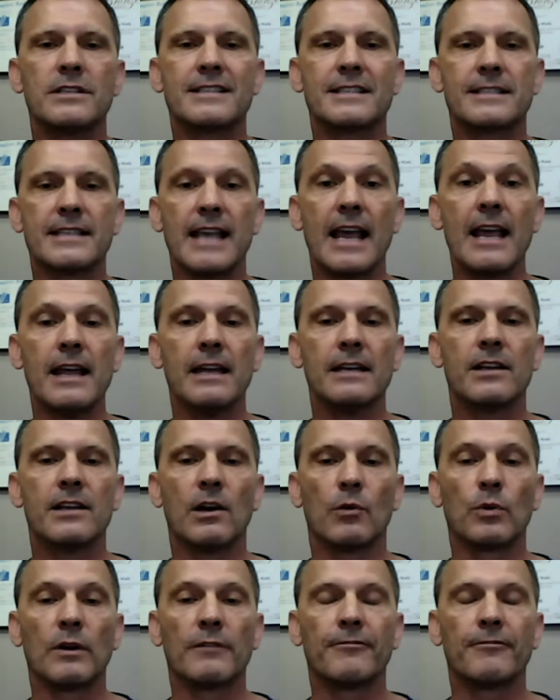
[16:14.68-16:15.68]
send a
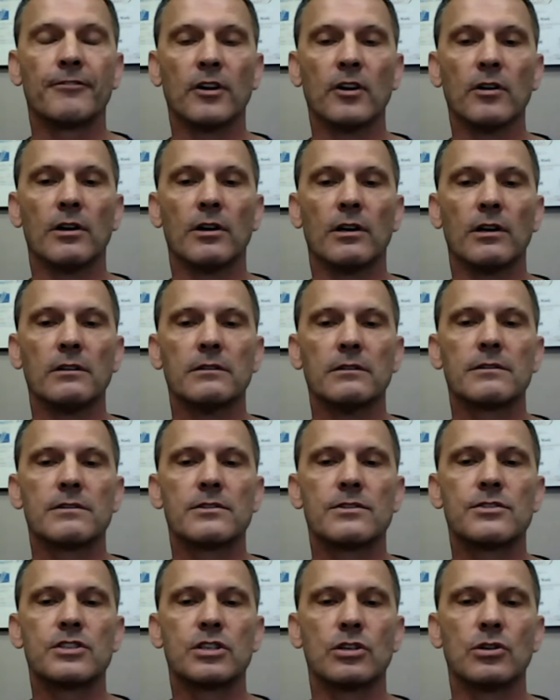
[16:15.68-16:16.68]
referral
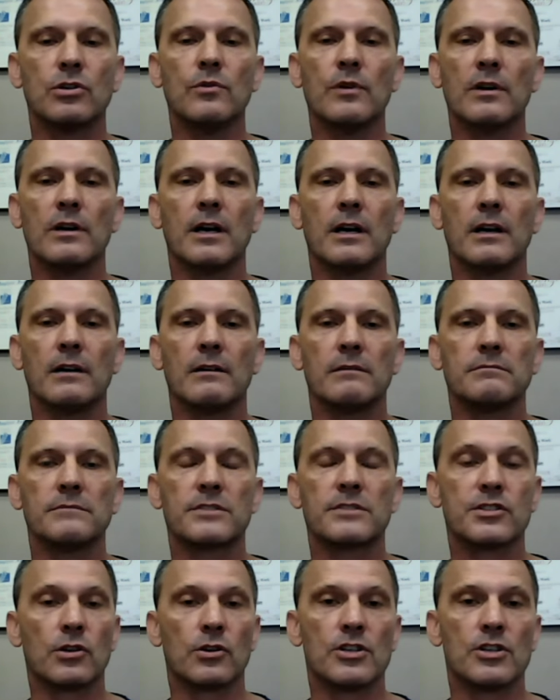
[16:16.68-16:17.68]
to a
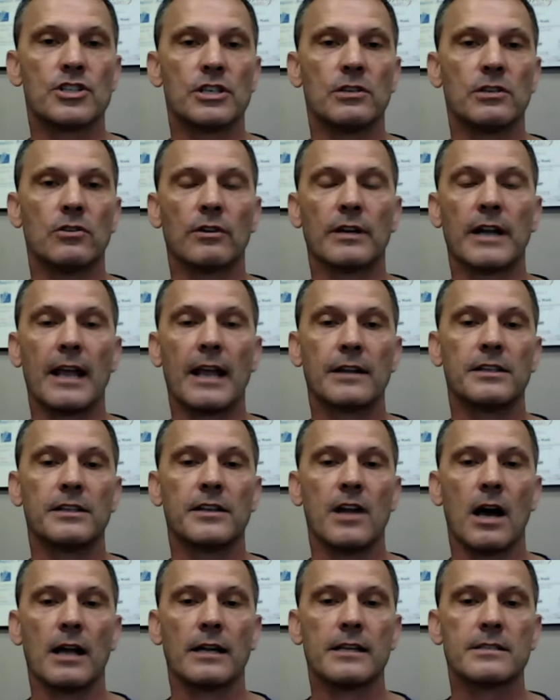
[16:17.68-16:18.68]
surgeon or an
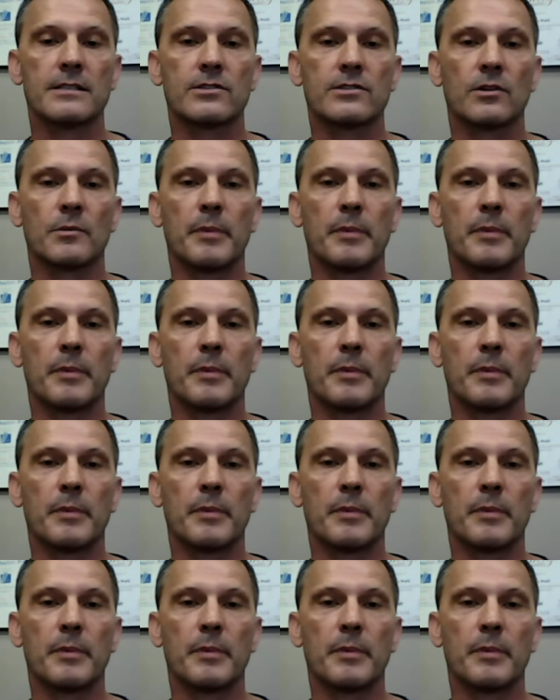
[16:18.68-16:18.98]
endodontist or